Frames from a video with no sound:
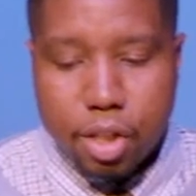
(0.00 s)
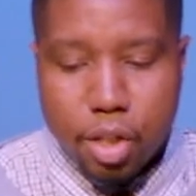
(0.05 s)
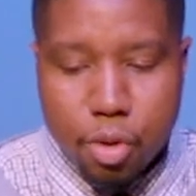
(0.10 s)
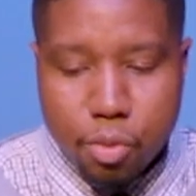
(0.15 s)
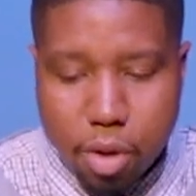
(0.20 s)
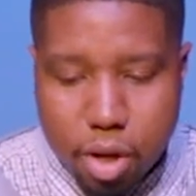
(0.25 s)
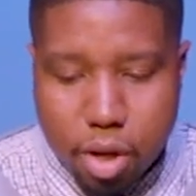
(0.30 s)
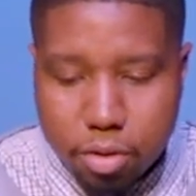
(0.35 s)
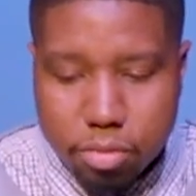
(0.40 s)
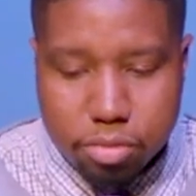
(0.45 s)

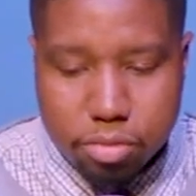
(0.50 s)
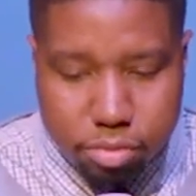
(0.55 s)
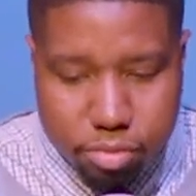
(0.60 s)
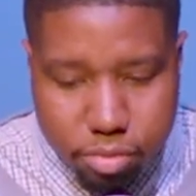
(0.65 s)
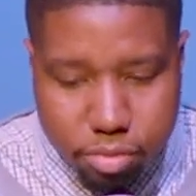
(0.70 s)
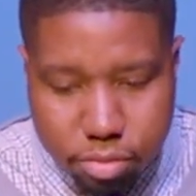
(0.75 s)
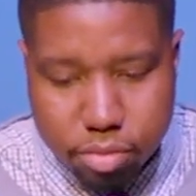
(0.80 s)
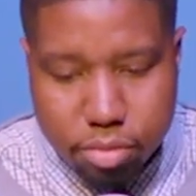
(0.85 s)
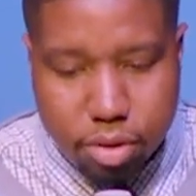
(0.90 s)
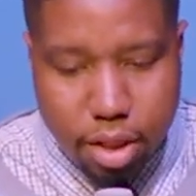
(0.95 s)
You won't
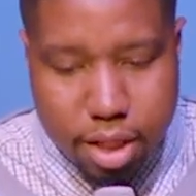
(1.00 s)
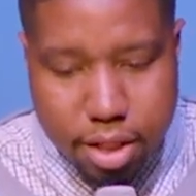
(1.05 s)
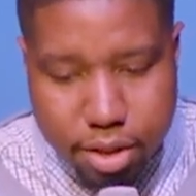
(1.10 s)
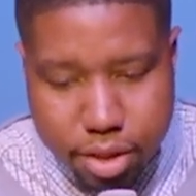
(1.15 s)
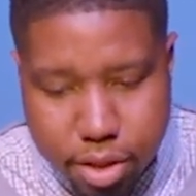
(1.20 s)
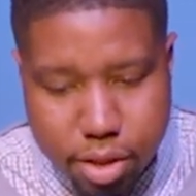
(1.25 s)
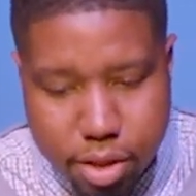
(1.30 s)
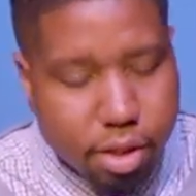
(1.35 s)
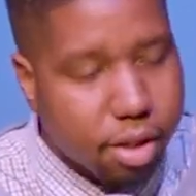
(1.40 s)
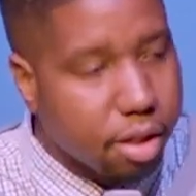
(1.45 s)

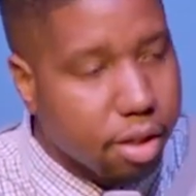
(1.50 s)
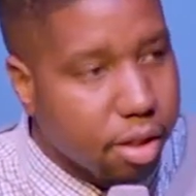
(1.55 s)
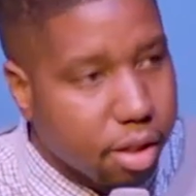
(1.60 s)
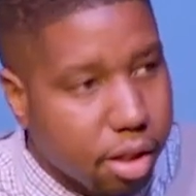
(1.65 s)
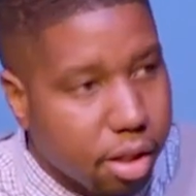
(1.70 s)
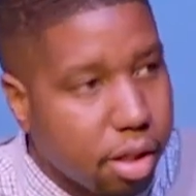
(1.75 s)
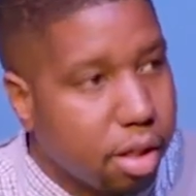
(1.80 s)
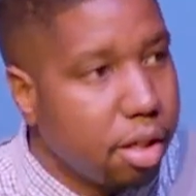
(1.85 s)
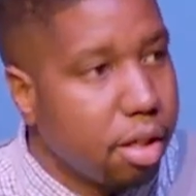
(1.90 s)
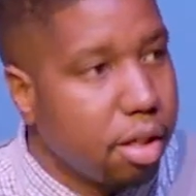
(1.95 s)
enter
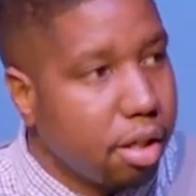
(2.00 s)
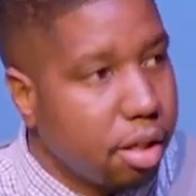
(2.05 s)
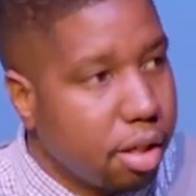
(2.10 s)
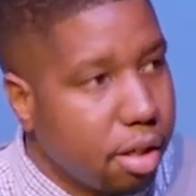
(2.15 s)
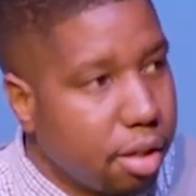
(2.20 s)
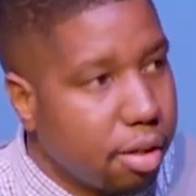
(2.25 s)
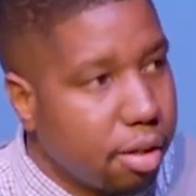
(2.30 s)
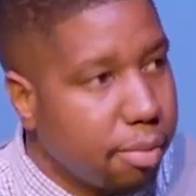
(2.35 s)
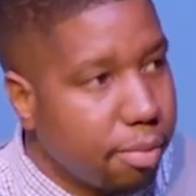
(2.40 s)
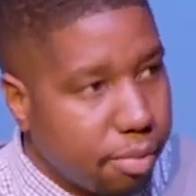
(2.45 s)

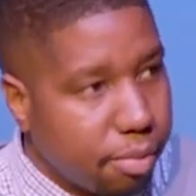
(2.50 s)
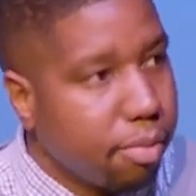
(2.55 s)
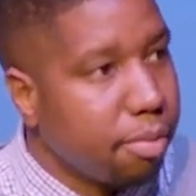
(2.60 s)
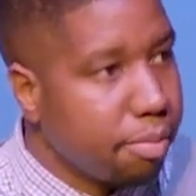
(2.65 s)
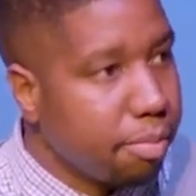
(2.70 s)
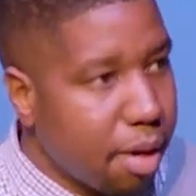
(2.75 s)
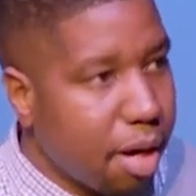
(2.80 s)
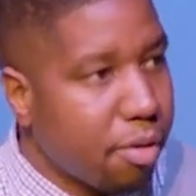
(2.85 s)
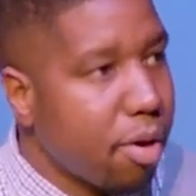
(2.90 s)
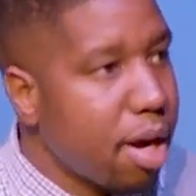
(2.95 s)

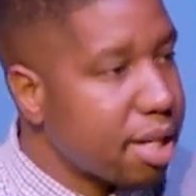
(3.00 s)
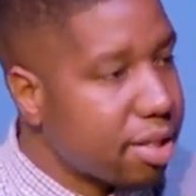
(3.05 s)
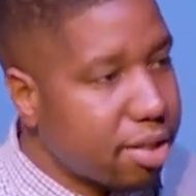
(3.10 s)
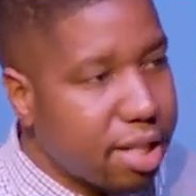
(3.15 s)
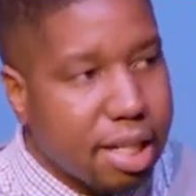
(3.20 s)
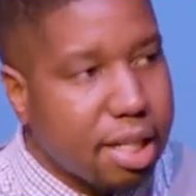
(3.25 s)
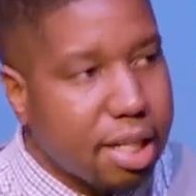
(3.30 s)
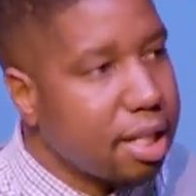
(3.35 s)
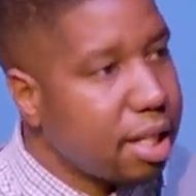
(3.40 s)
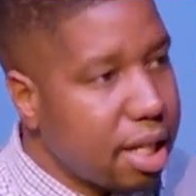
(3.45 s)
my
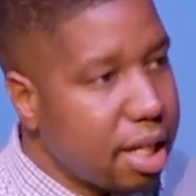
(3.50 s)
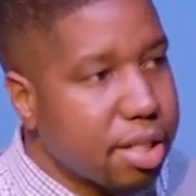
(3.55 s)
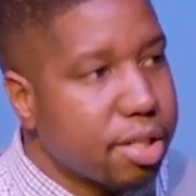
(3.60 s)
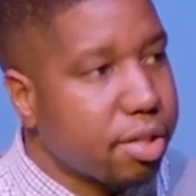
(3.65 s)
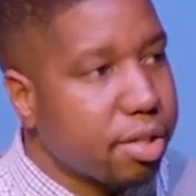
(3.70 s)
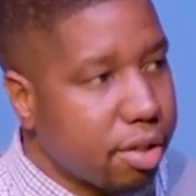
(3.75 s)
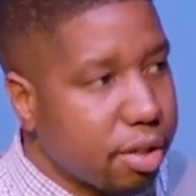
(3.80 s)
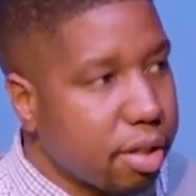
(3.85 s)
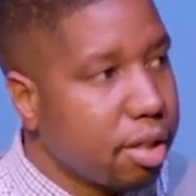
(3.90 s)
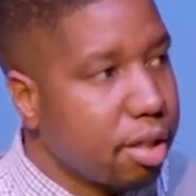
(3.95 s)
rest. They didn't
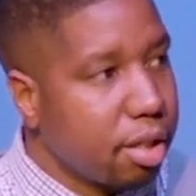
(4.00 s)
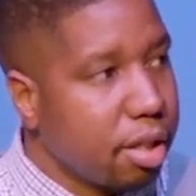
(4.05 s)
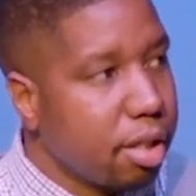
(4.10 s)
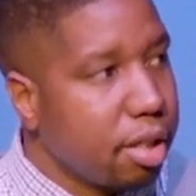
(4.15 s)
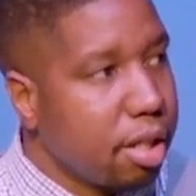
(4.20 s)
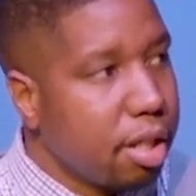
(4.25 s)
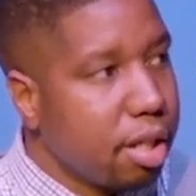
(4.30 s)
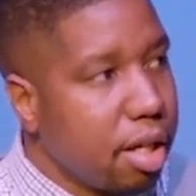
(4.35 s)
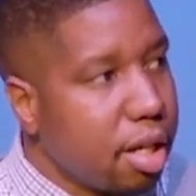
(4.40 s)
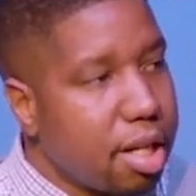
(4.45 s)
enter,
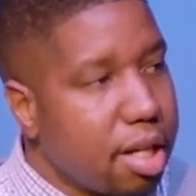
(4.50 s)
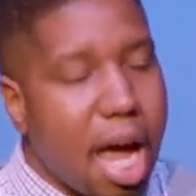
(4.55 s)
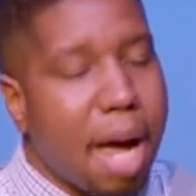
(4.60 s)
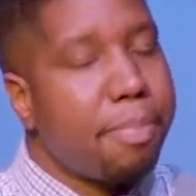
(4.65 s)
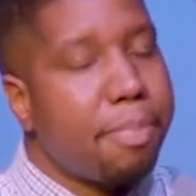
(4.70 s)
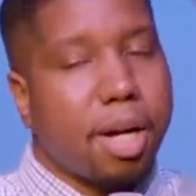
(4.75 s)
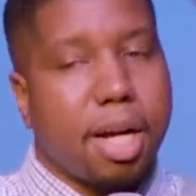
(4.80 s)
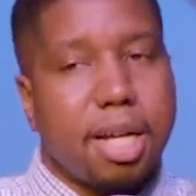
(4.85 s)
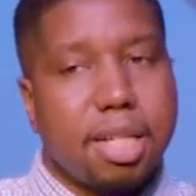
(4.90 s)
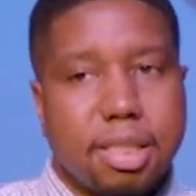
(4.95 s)

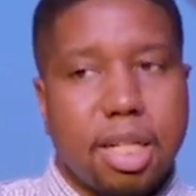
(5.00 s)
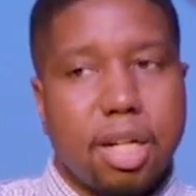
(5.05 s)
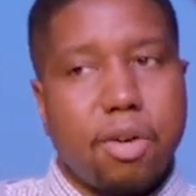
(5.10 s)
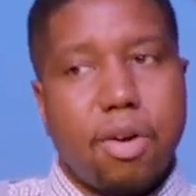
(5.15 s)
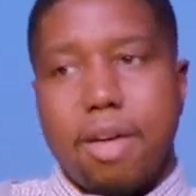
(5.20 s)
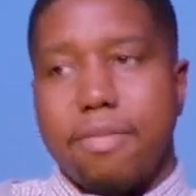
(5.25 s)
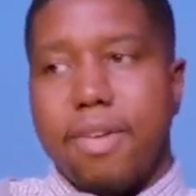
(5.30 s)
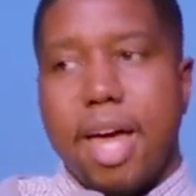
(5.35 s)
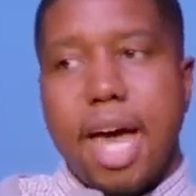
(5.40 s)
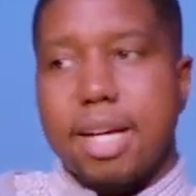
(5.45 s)
not because they
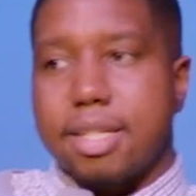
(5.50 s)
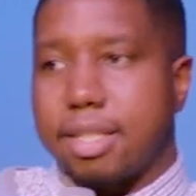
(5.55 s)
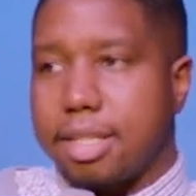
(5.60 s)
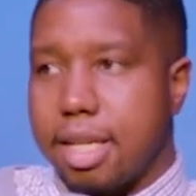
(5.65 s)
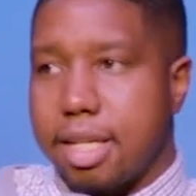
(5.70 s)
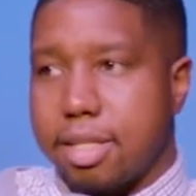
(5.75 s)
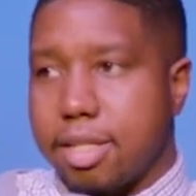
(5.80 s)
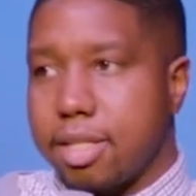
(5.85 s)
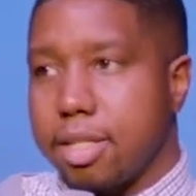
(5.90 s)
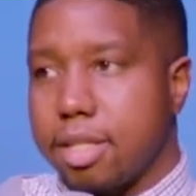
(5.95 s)
don't have
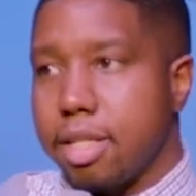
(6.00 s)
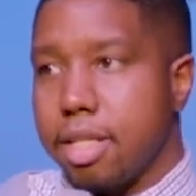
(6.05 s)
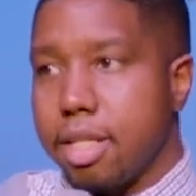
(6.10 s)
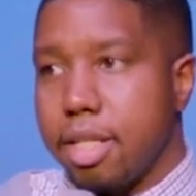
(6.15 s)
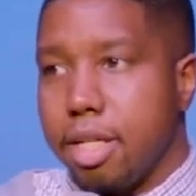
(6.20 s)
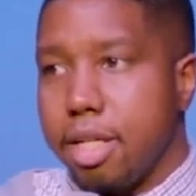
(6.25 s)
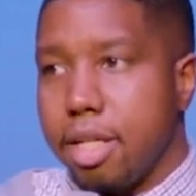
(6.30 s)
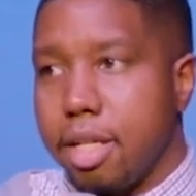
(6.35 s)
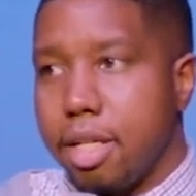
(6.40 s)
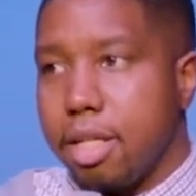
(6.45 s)
access.
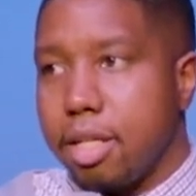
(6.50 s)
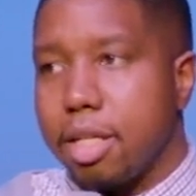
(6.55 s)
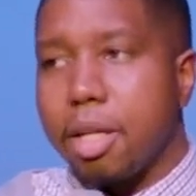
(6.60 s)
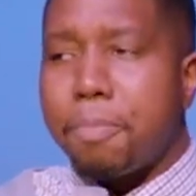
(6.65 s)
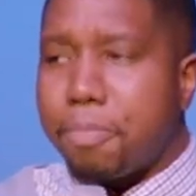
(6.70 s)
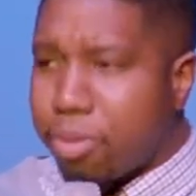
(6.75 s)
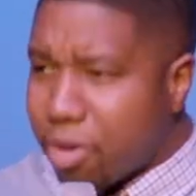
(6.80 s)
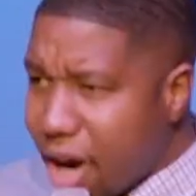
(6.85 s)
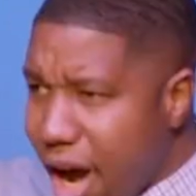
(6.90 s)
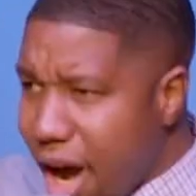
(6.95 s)

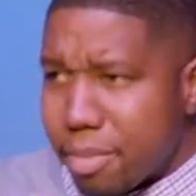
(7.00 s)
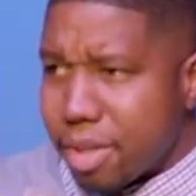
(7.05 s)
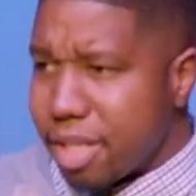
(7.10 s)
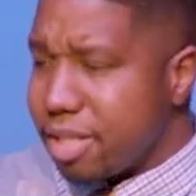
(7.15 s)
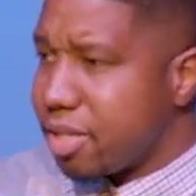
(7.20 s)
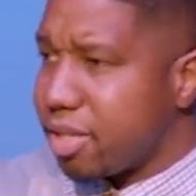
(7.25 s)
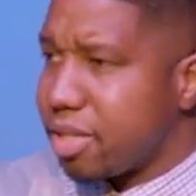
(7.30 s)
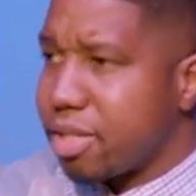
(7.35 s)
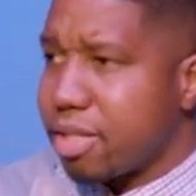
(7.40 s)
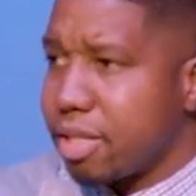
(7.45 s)
The
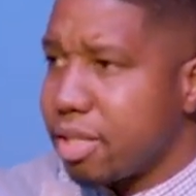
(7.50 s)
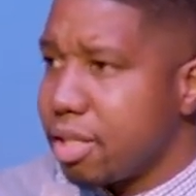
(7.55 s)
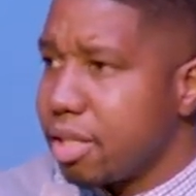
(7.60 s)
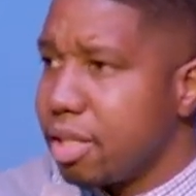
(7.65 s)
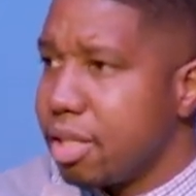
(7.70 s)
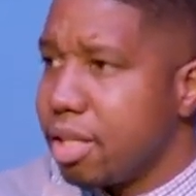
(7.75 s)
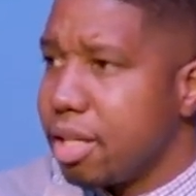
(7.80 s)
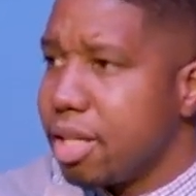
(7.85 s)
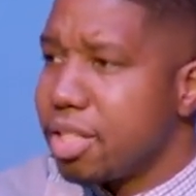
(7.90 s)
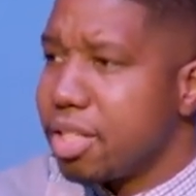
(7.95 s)
promise
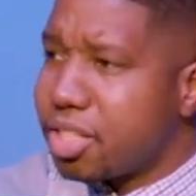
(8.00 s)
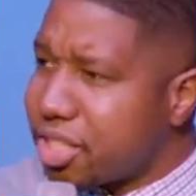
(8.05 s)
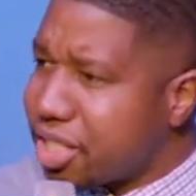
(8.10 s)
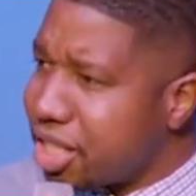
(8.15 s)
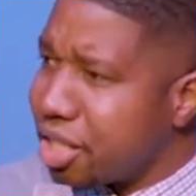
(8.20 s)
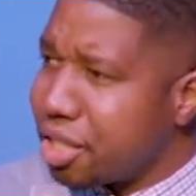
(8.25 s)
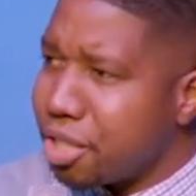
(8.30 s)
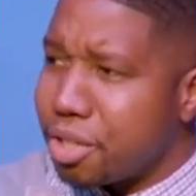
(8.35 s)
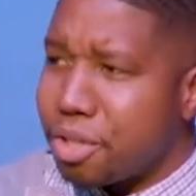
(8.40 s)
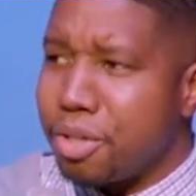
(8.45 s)

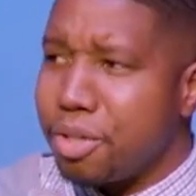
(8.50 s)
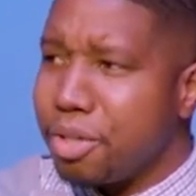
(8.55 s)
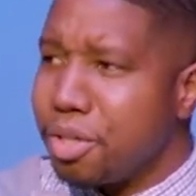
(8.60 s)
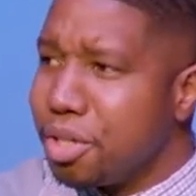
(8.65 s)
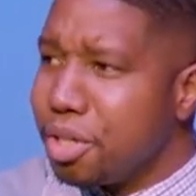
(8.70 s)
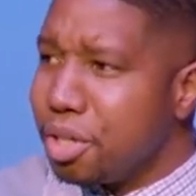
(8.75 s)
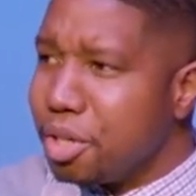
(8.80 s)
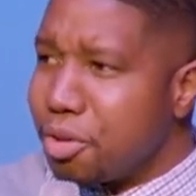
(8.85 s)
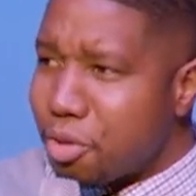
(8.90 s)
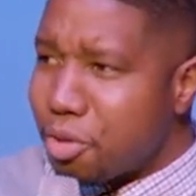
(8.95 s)
still
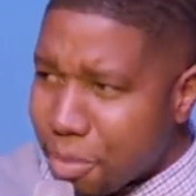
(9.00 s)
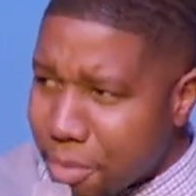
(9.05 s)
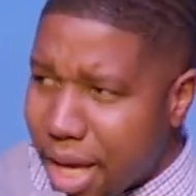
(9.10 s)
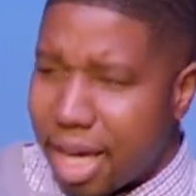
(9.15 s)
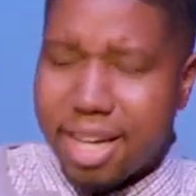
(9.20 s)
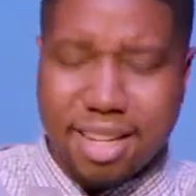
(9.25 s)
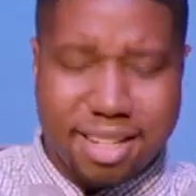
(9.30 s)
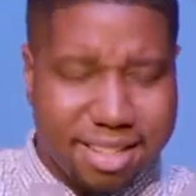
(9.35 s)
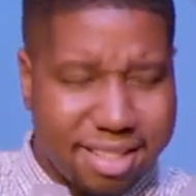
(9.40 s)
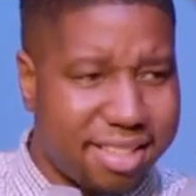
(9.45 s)

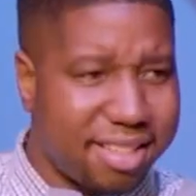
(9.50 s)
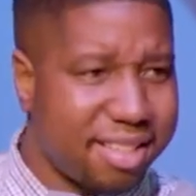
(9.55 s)
remains.